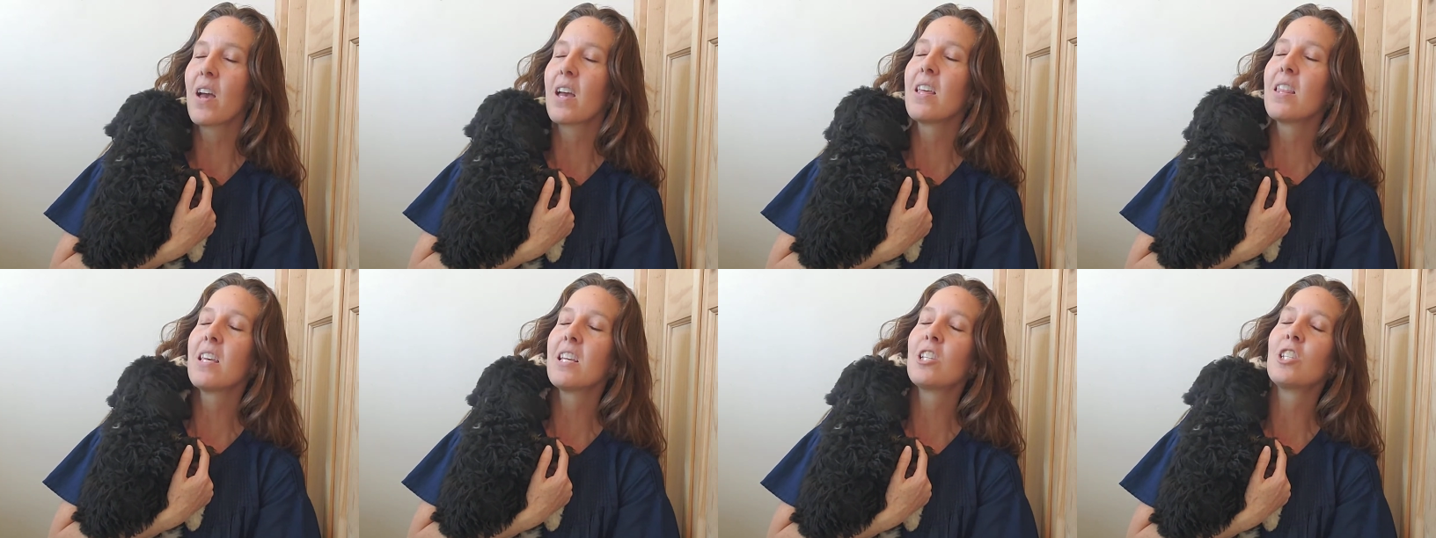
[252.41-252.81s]

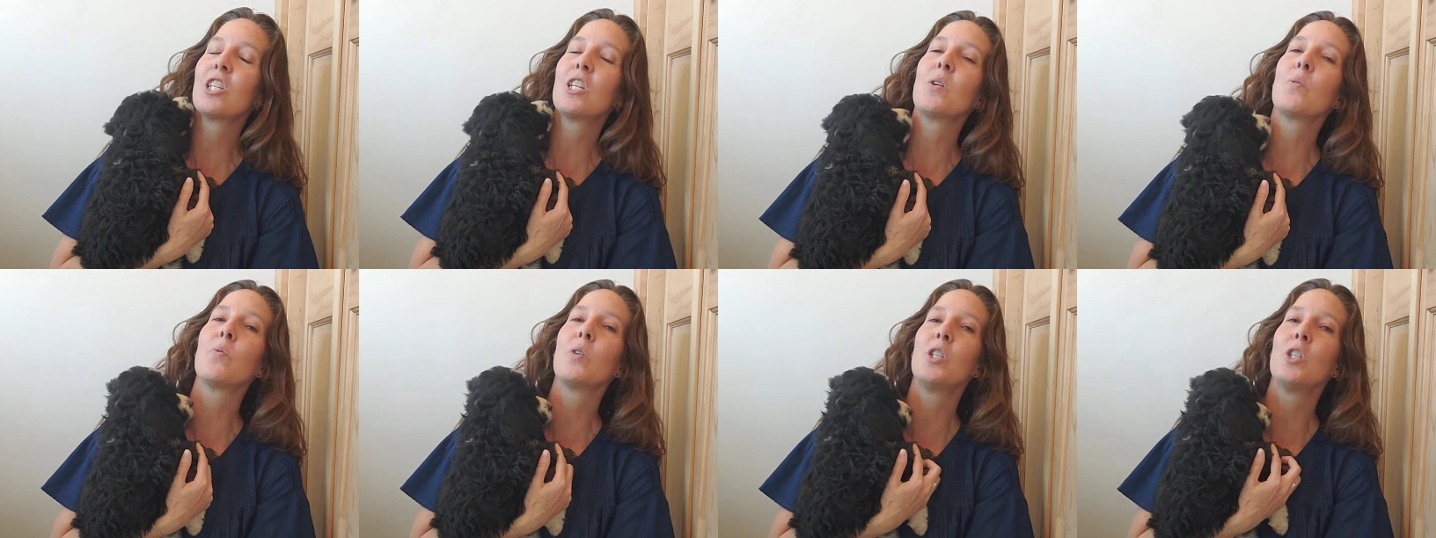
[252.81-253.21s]
I think
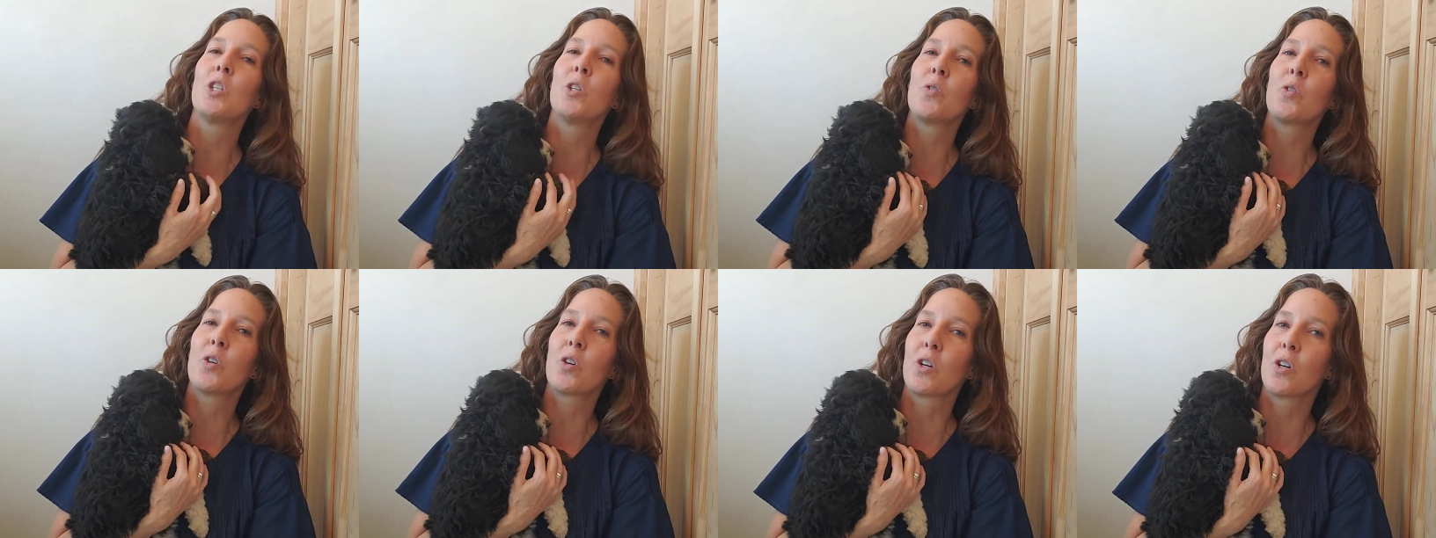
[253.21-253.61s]
she would do
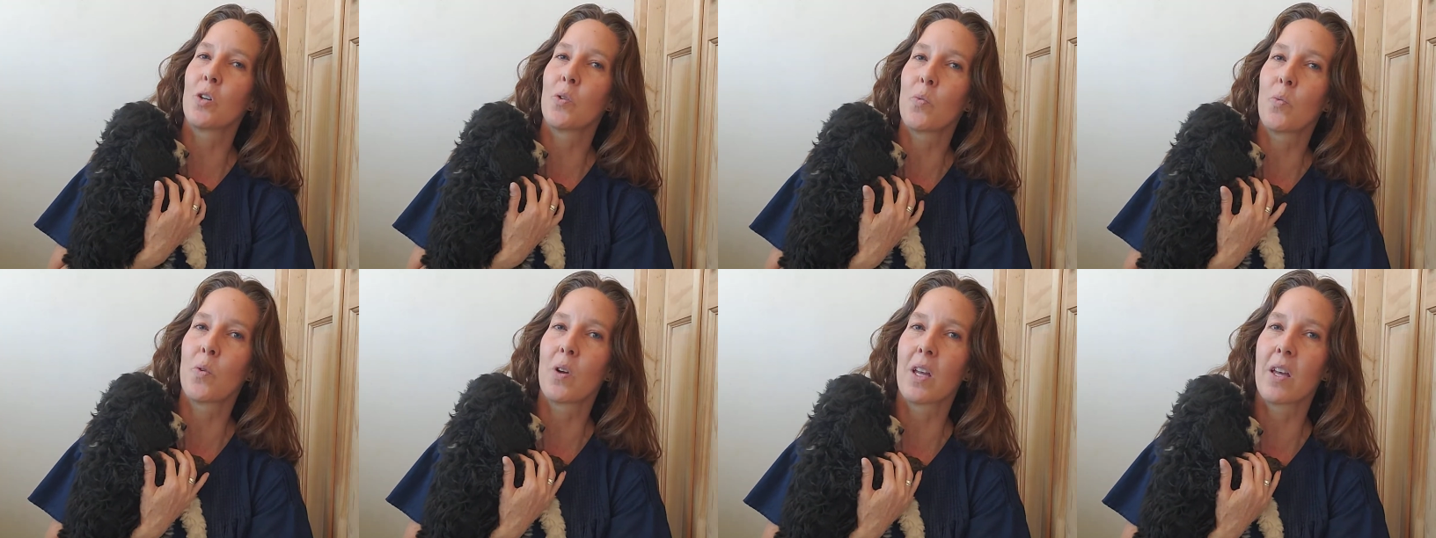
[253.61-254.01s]

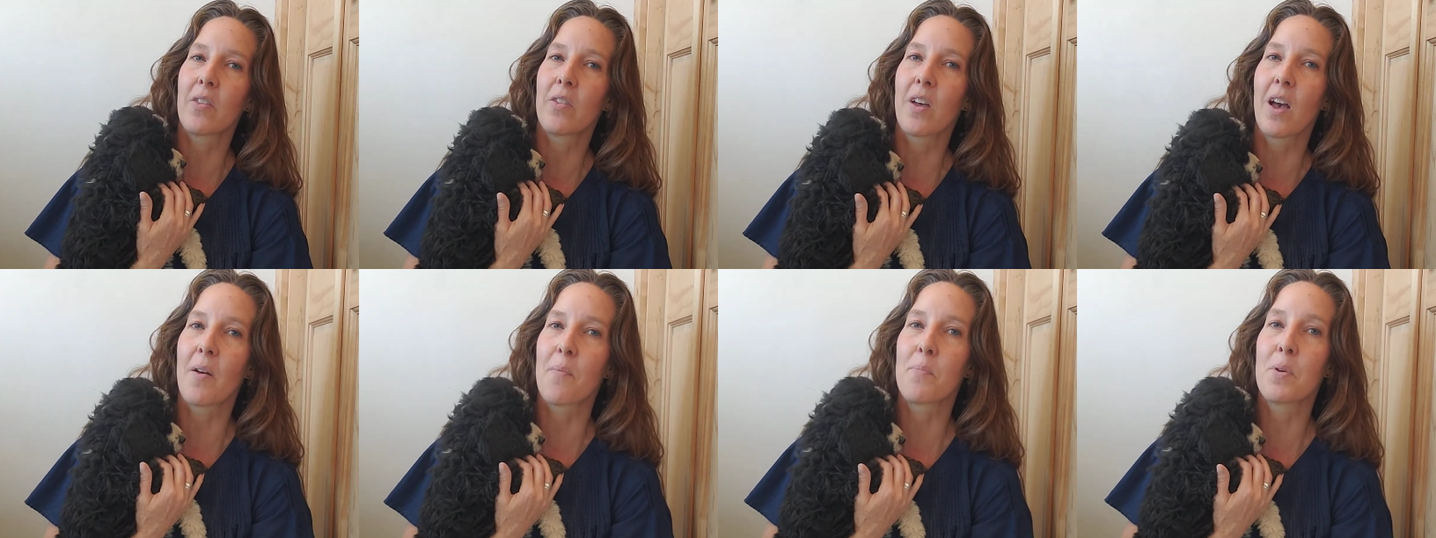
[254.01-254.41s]
good with
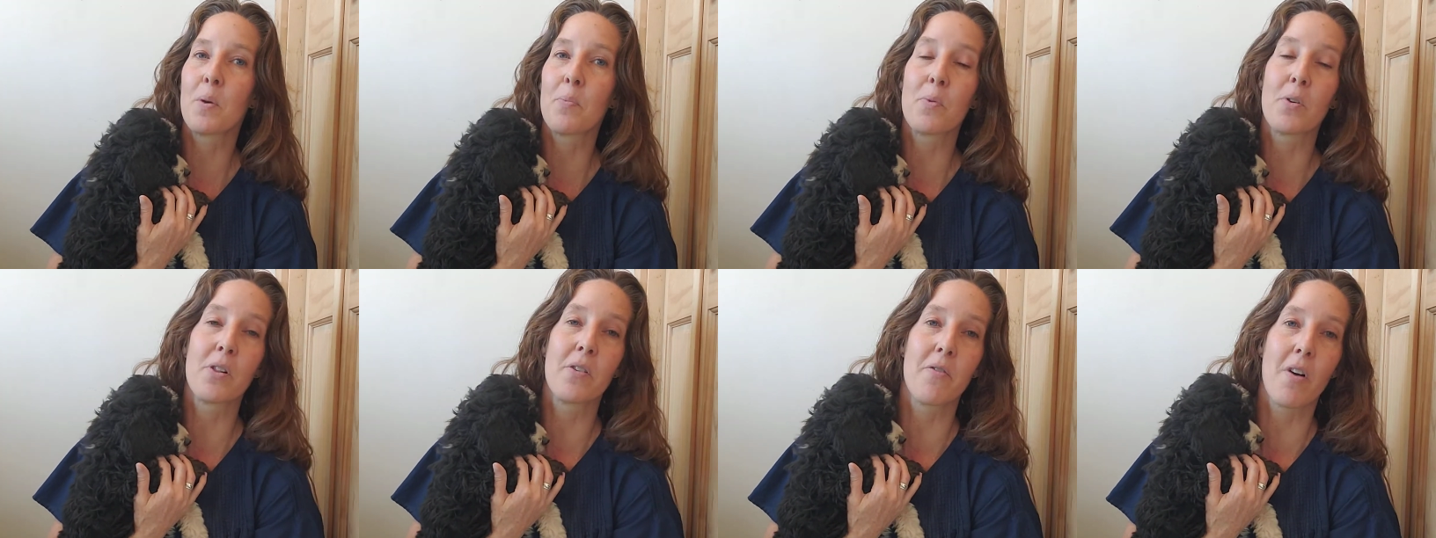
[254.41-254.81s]

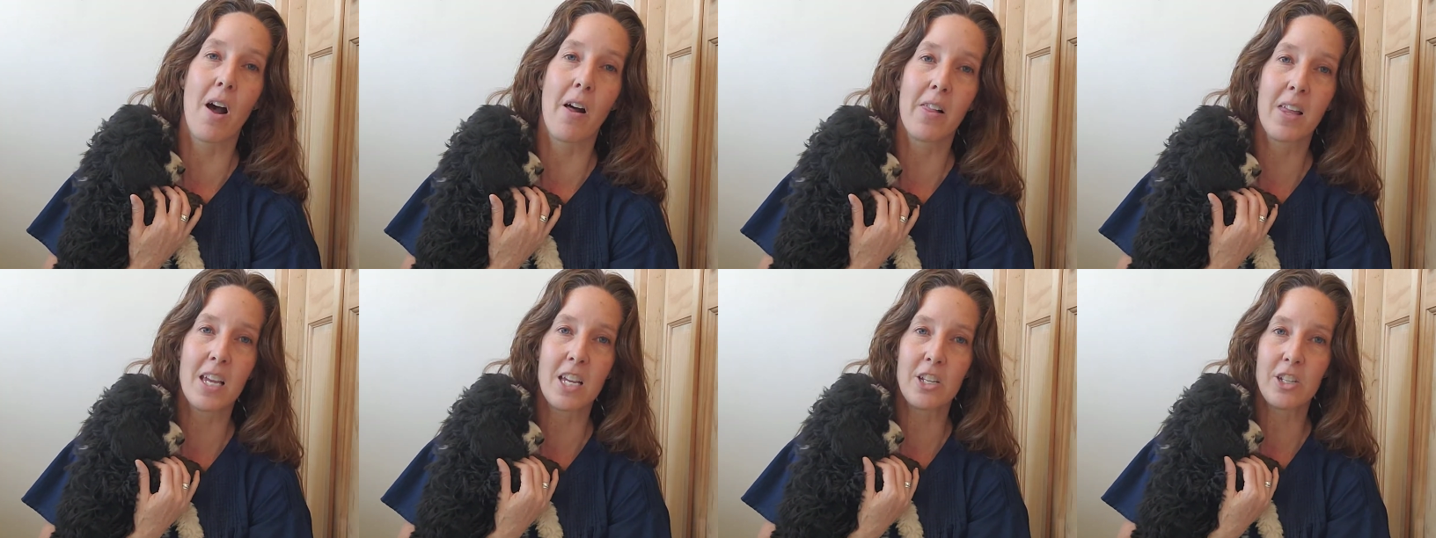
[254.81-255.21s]
people of
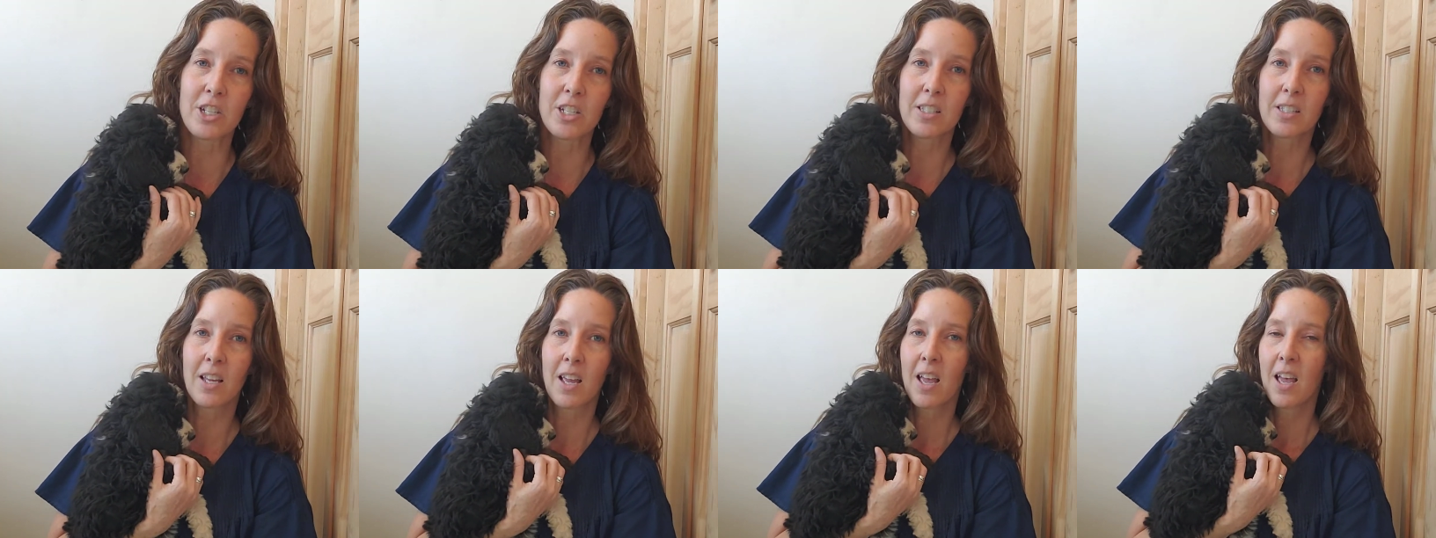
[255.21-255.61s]
all ages.